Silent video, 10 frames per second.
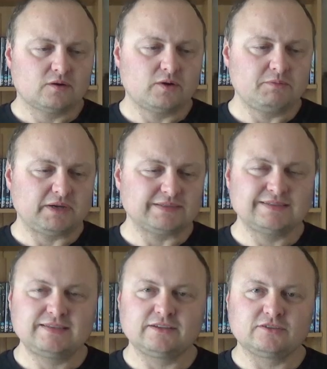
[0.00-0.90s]
Going back to
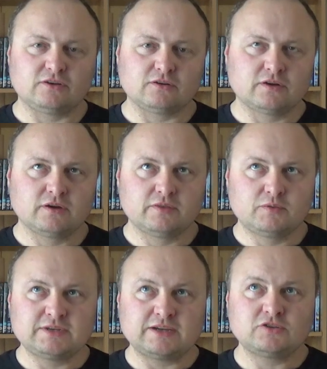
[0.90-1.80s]
TikTok, there
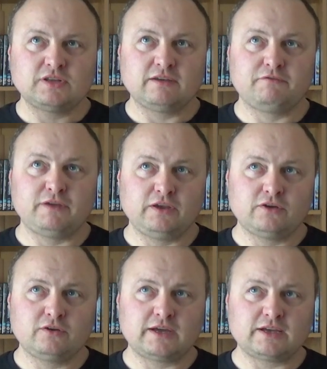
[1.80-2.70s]
was actually a
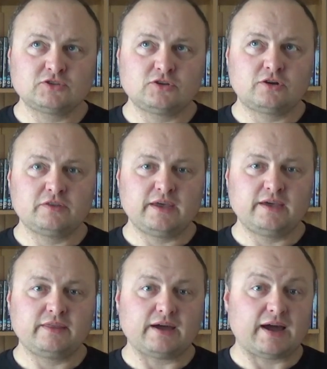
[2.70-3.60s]
video that I saw on there
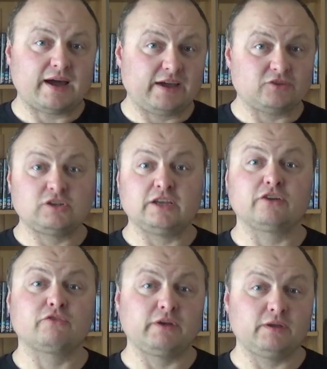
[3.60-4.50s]
that I actually
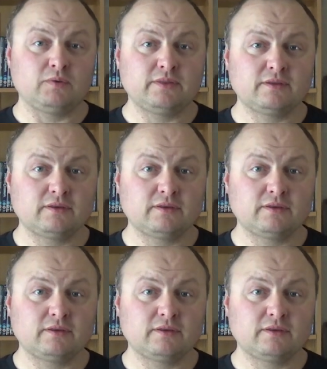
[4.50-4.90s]
agree with.